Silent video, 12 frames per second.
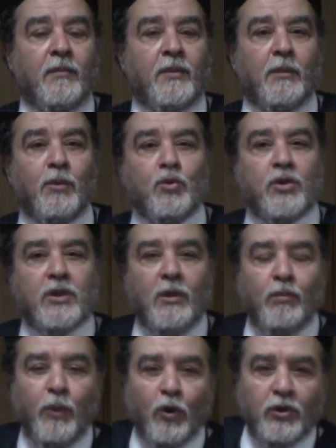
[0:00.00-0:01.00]
The most
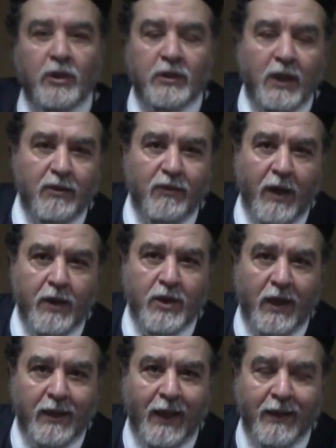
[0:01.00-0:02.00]
important advice
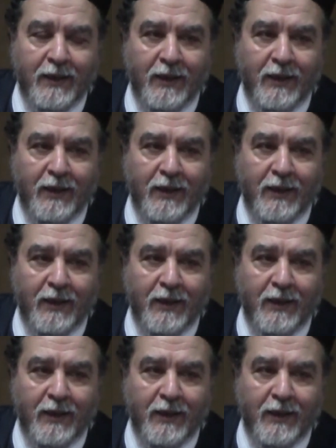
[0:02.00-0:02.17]
I can